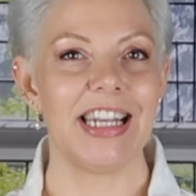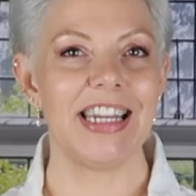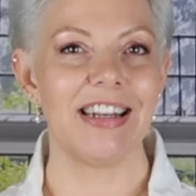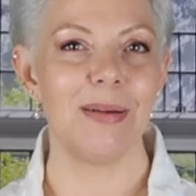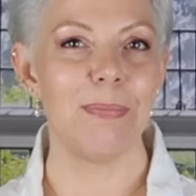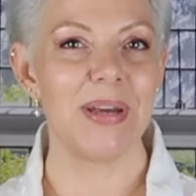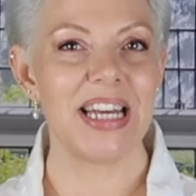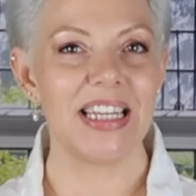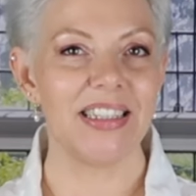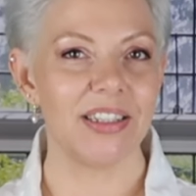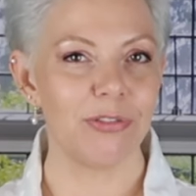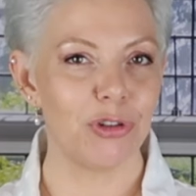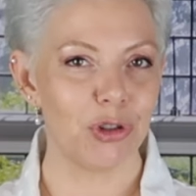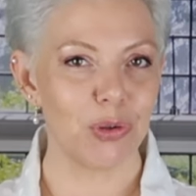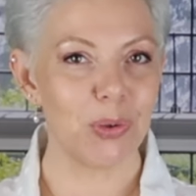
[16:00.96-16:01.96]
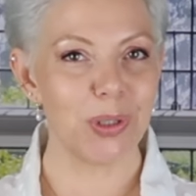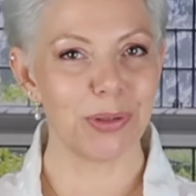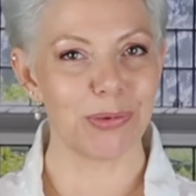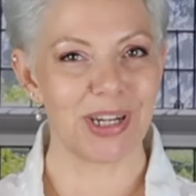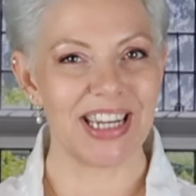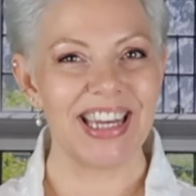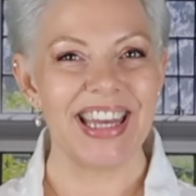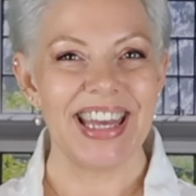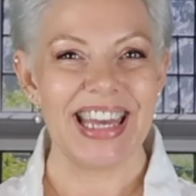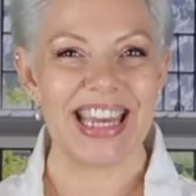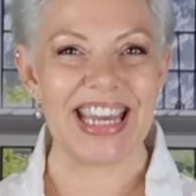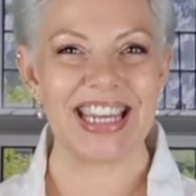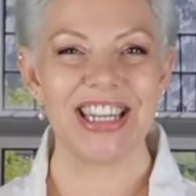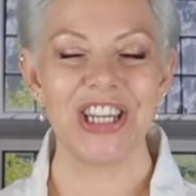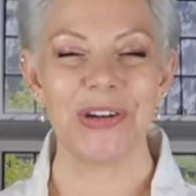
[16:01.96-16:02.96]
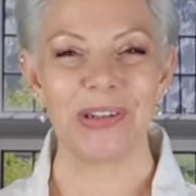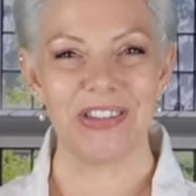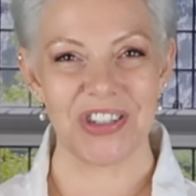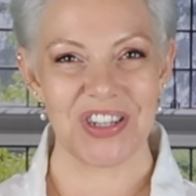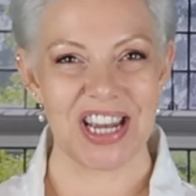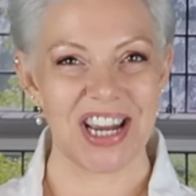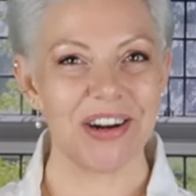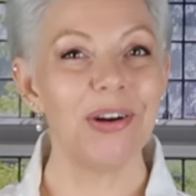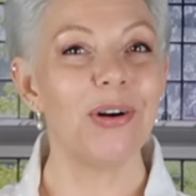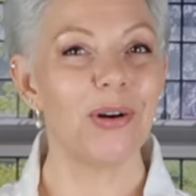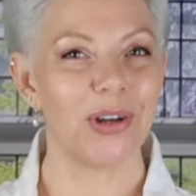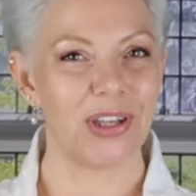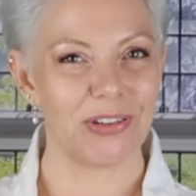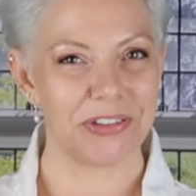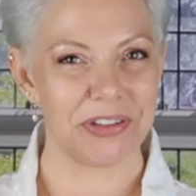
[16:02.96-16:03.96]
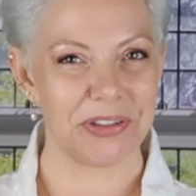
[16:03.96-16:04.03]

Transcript: little piece of jewelry in your chair or your